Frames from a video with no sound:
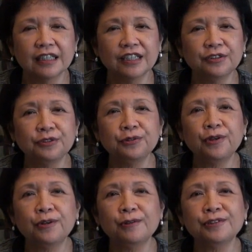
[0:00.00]
In
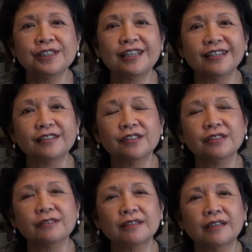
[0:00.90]

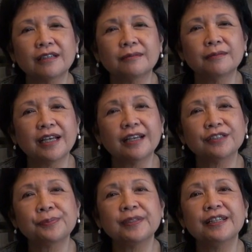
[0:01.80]
2006, my
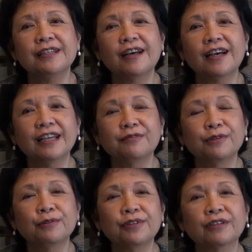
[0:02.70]
husband and I
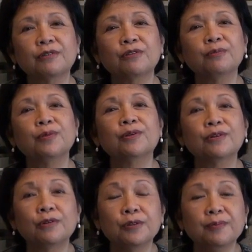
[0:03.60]
wrote a cookbook
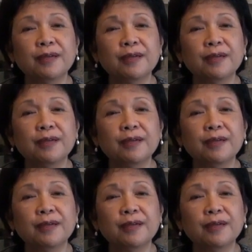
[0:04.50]
called